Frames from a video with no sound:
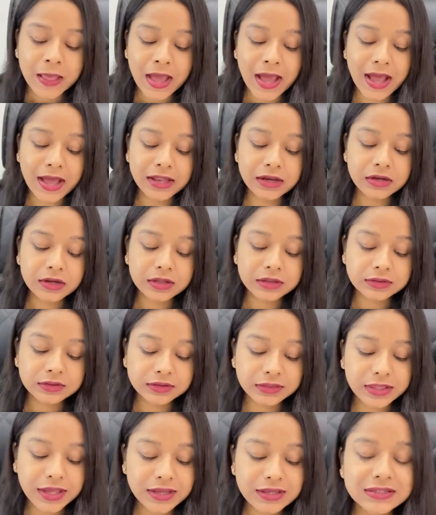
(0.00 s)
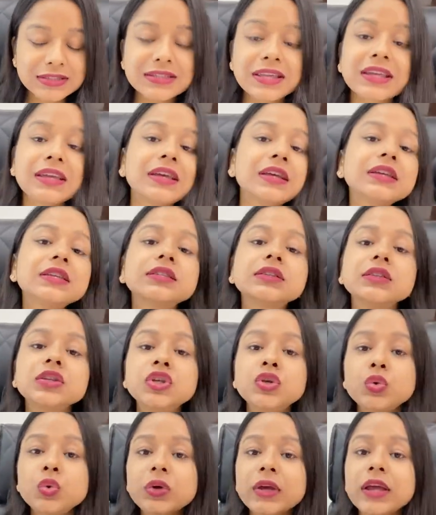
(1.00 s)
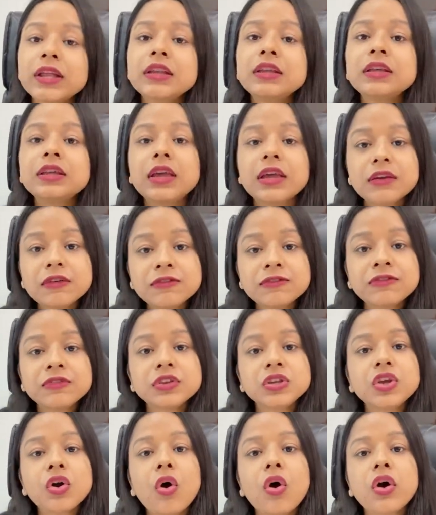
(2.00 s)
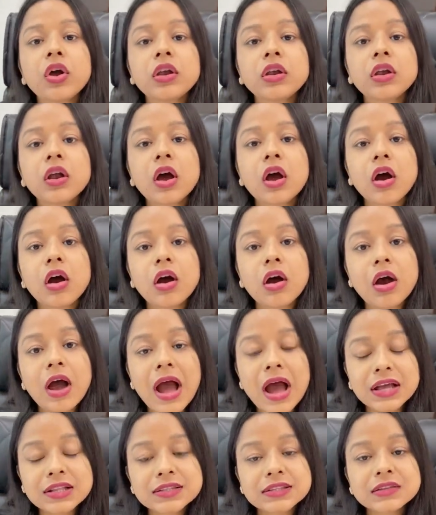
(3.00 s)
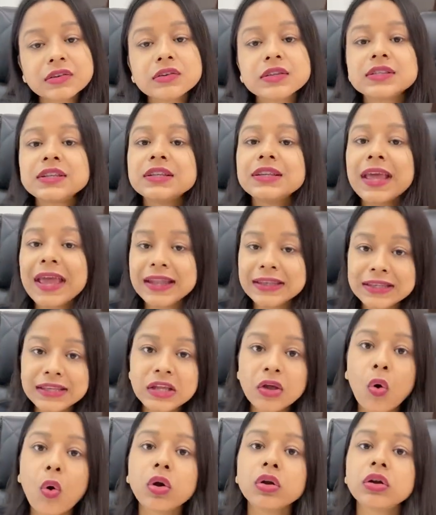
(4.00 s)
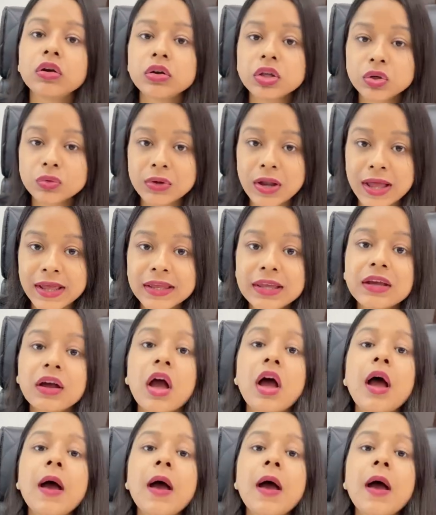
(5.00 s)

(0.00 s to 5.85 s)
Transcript: and next thing is you can give your uh, answers in any order you like